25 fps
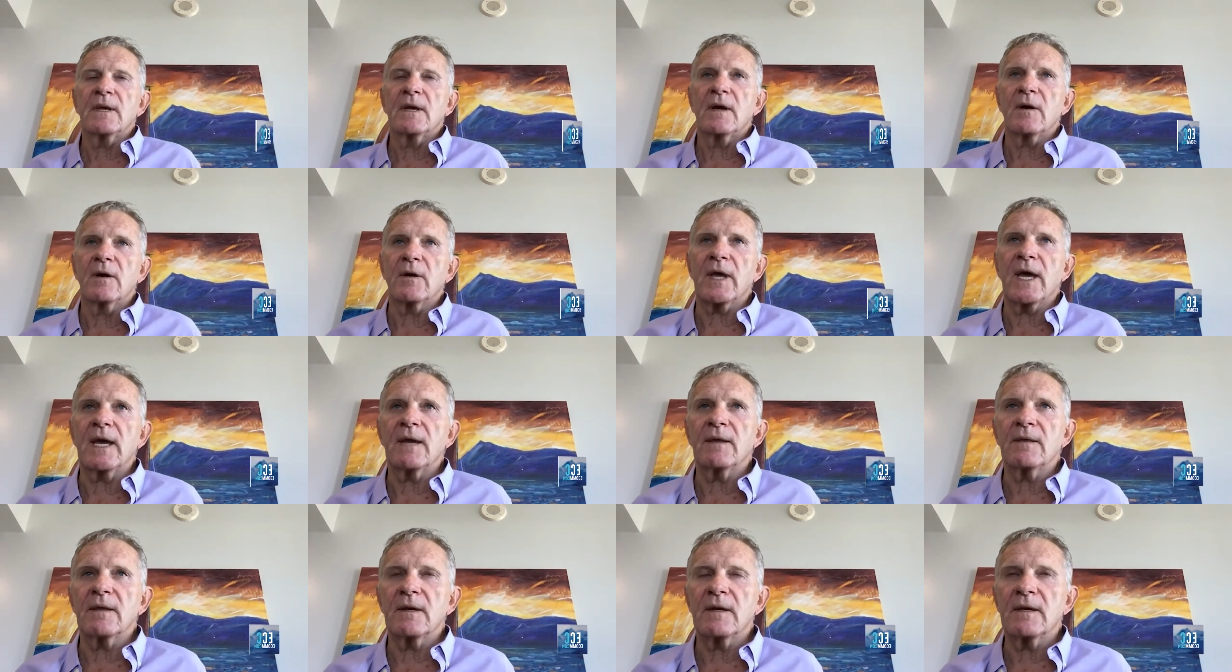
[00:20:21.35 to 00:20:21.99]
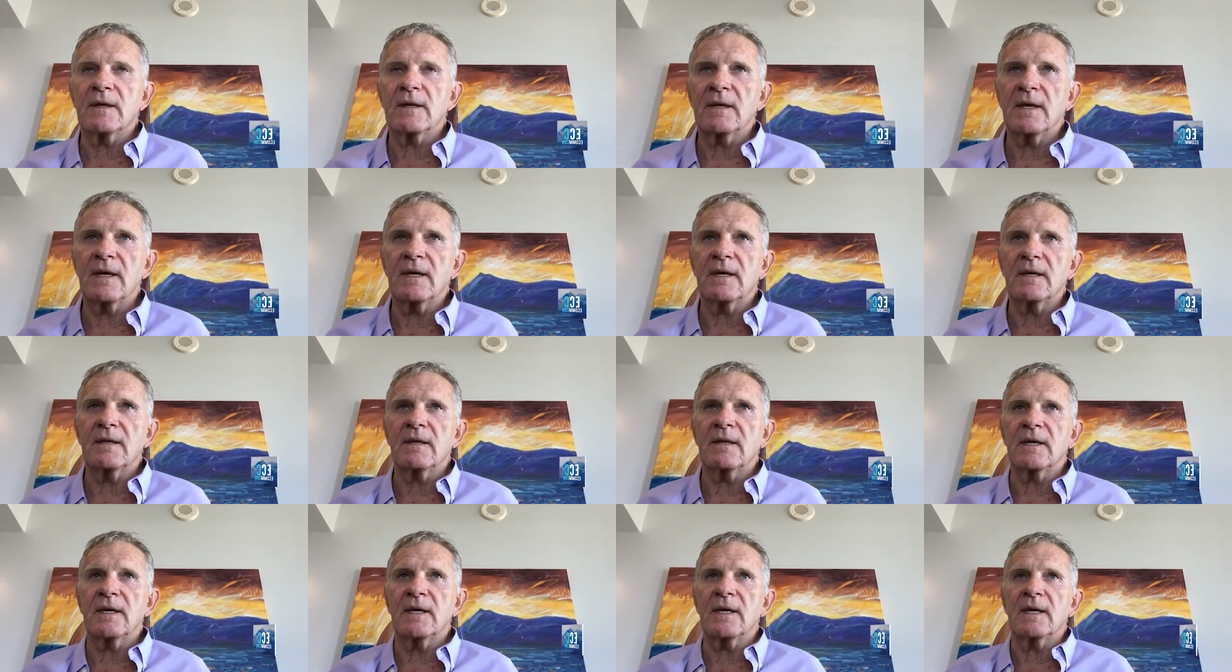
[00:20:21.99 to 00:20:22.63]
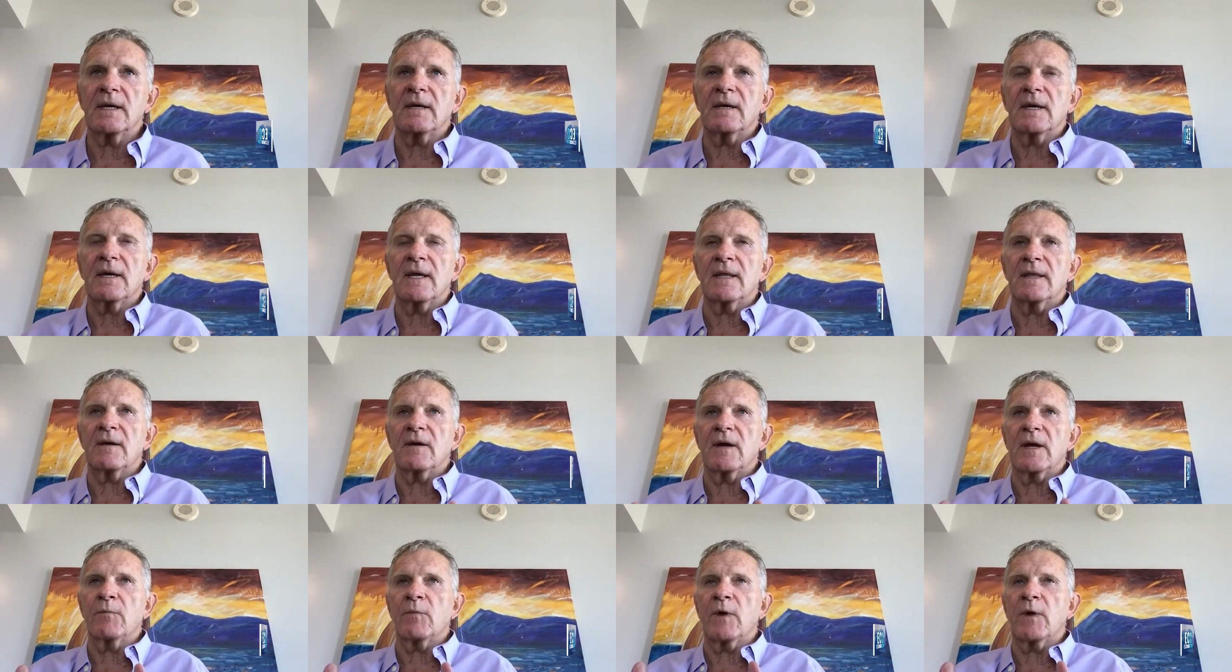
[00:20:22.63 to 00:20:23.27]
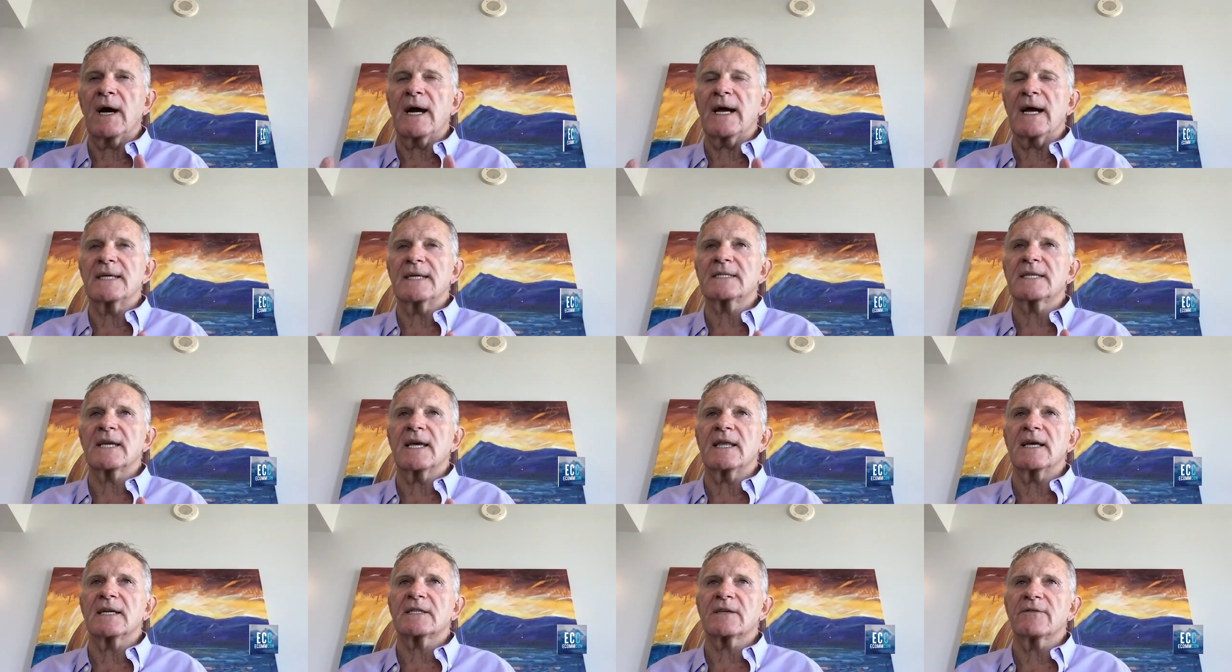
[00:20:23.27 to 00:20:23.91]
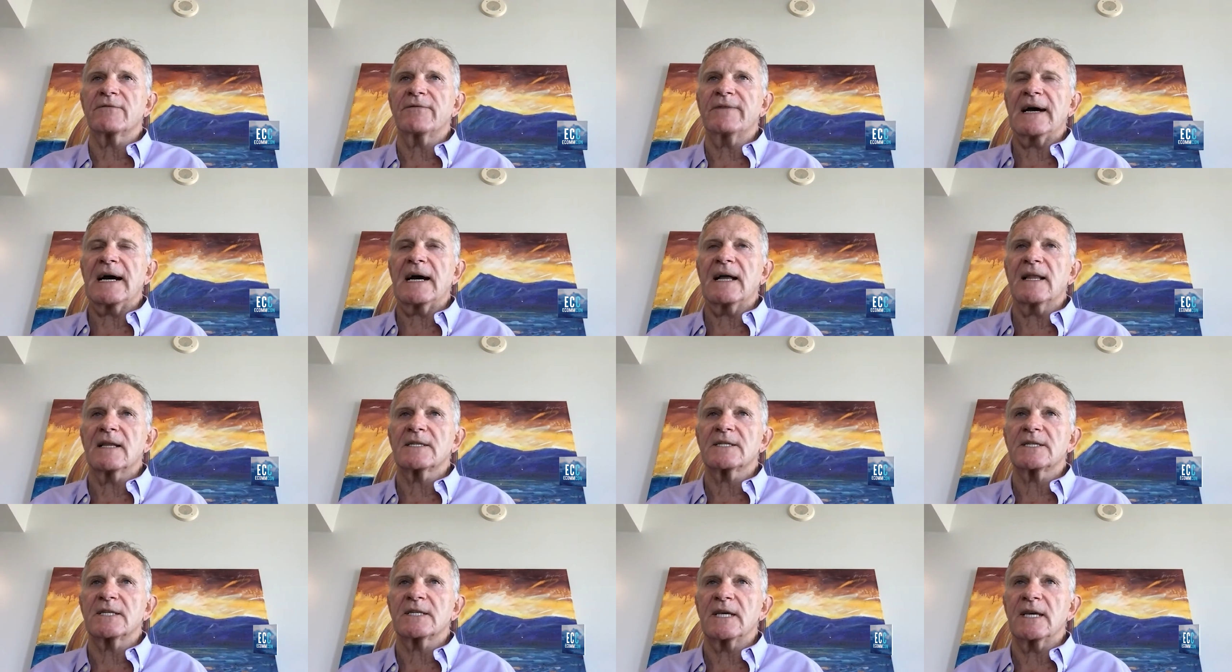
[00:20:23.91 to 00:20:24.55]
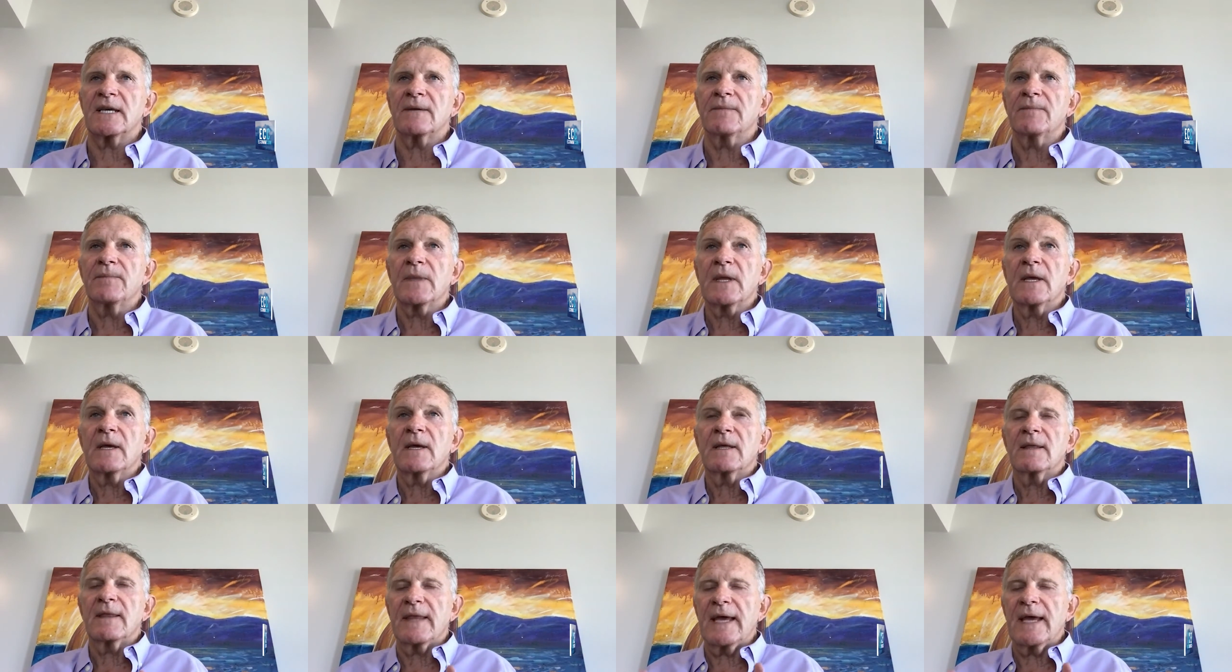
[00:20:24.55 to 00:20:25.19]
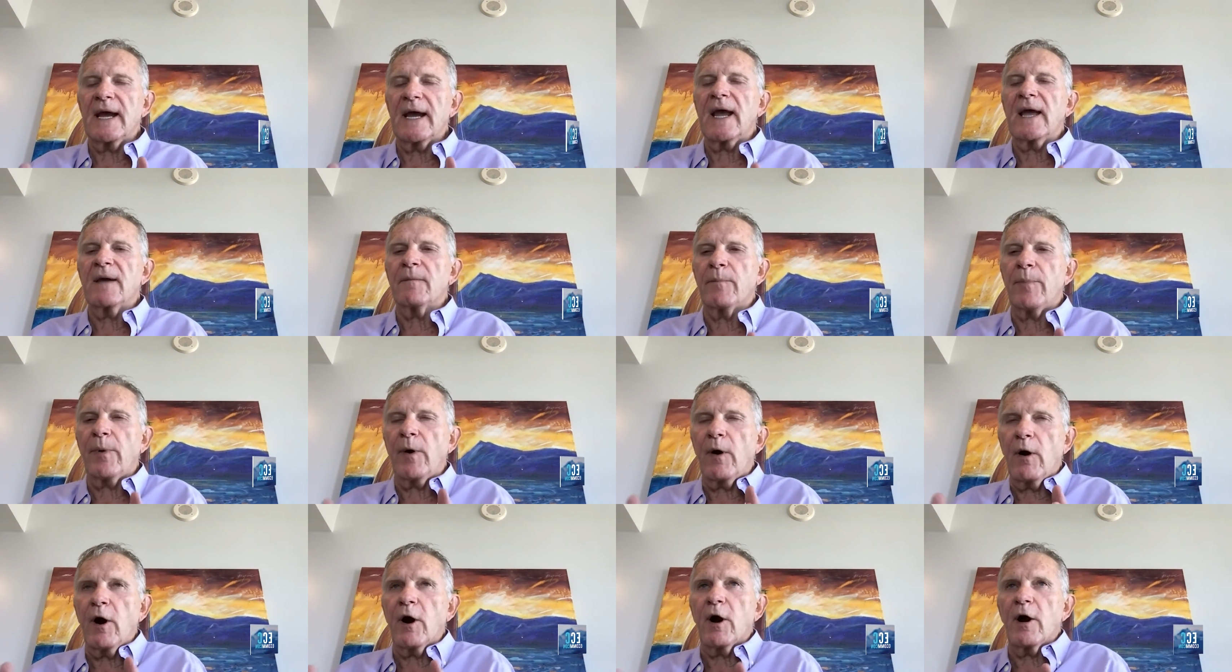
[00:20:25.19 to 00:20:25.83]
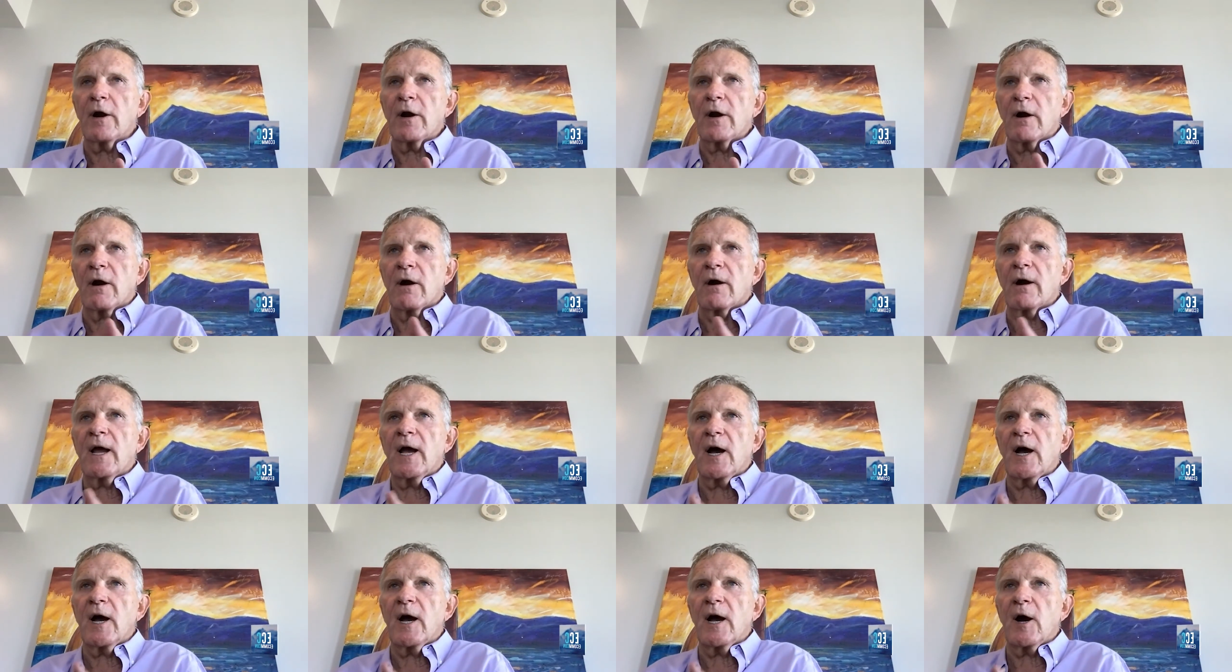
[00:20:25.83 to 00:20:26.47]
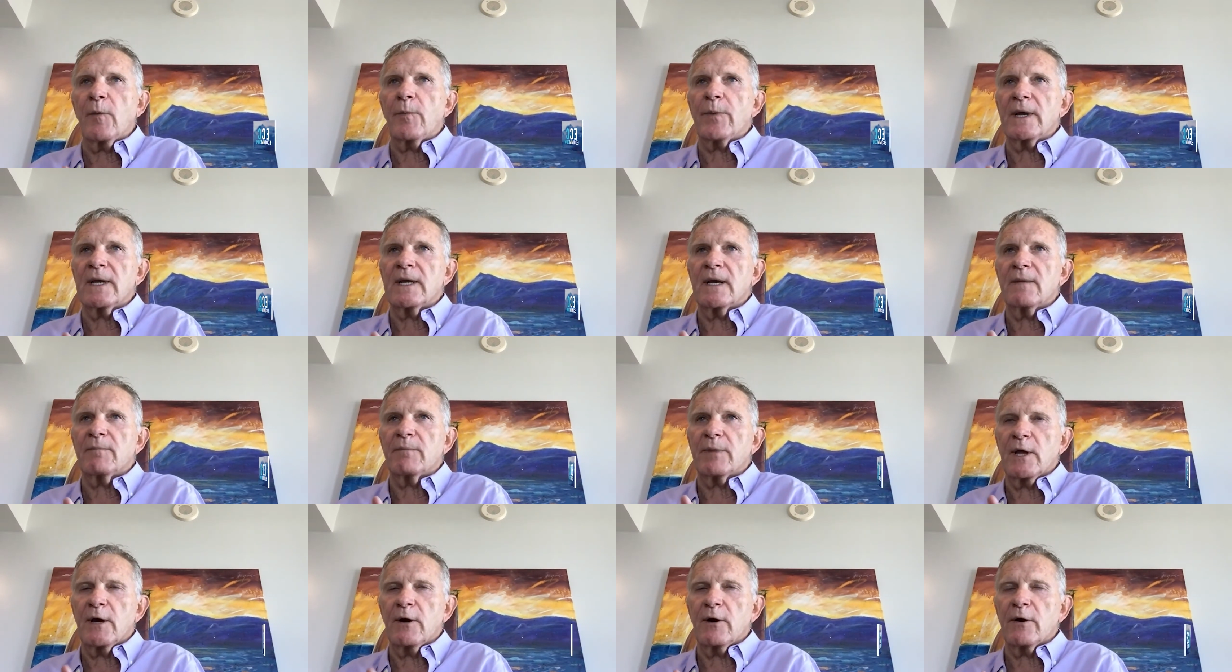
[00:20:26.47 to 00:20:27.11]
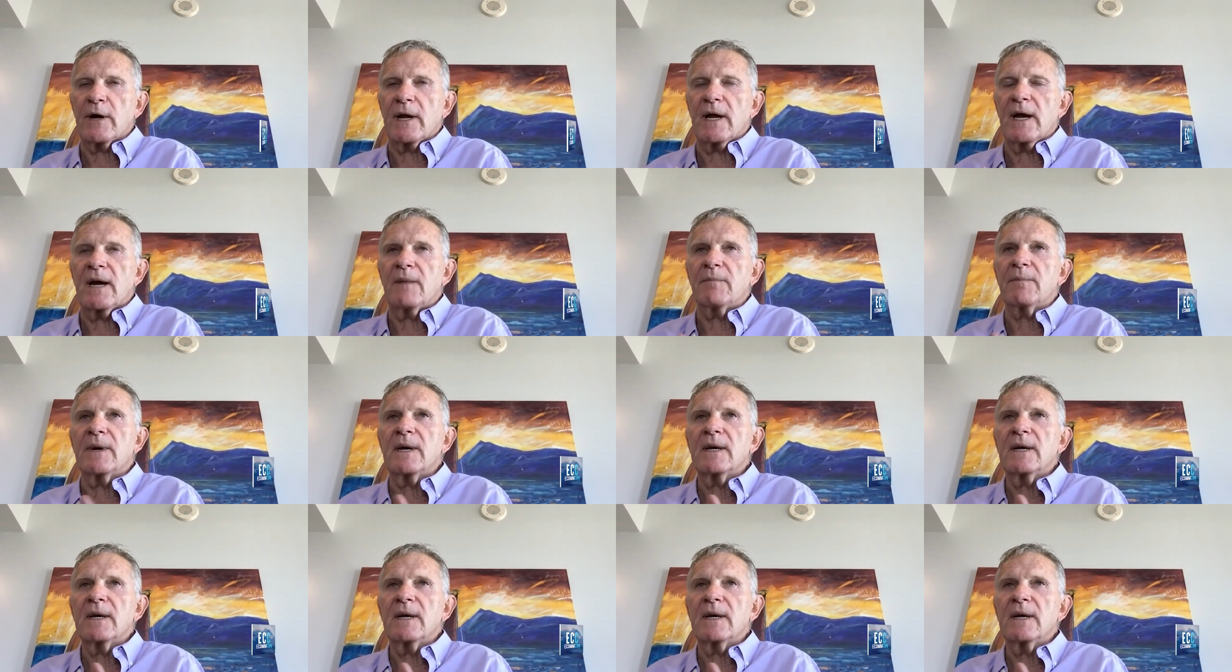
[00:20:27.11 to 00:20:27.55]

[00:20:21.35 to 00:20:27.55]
Okay, and why I say that's a fallacy, they in part are helping it blow it up,